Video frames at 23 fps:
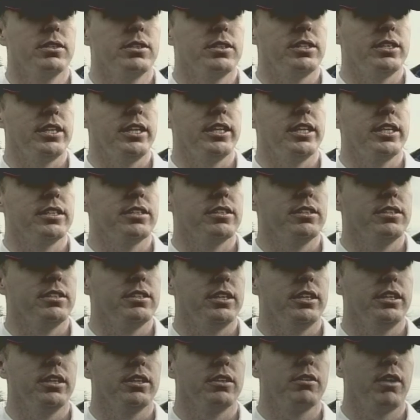see this and
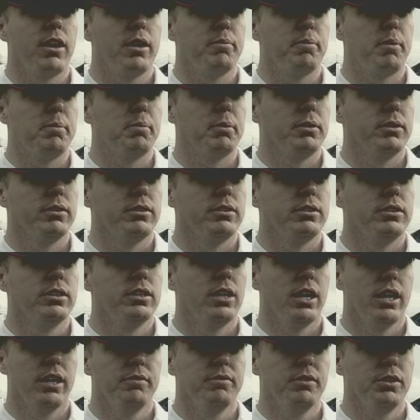see the great people
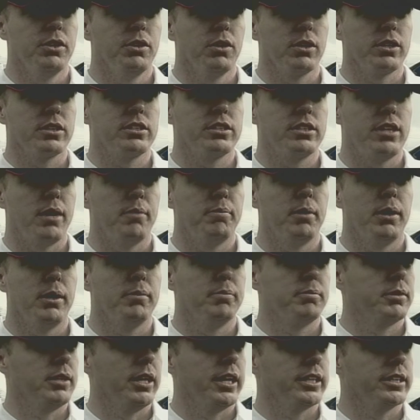of New York step up
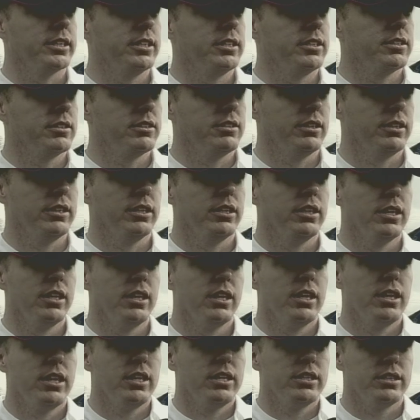like this to,
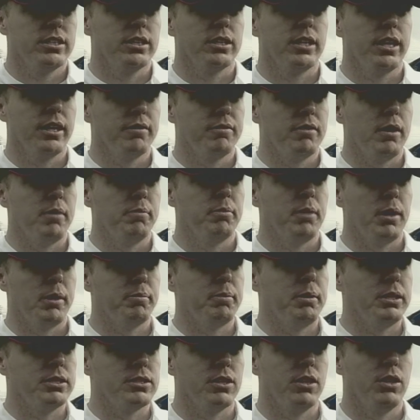to give them that
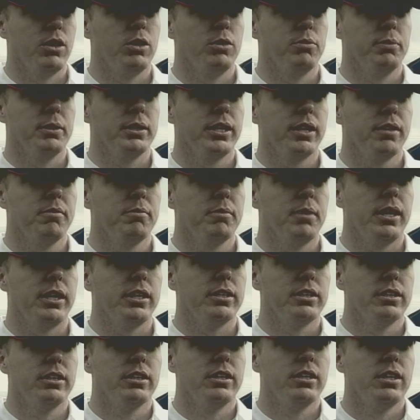piece of home and give them that
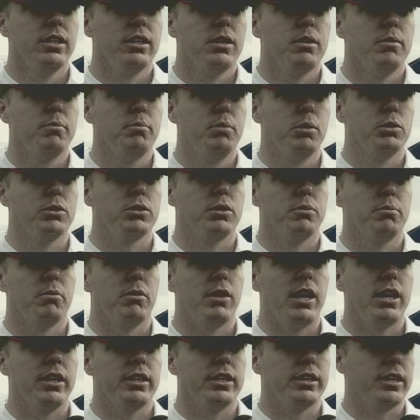boost of
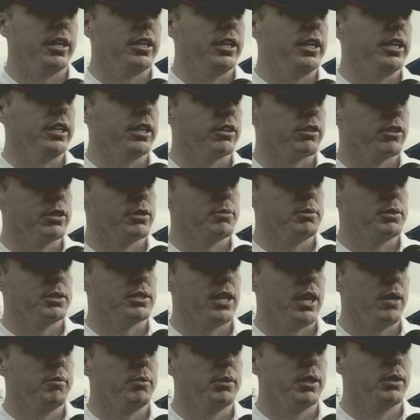morale that they need at Christmas
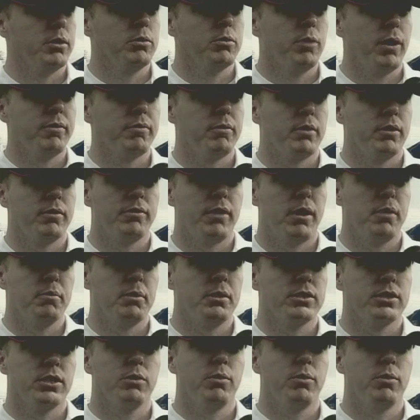time when they're away from their families.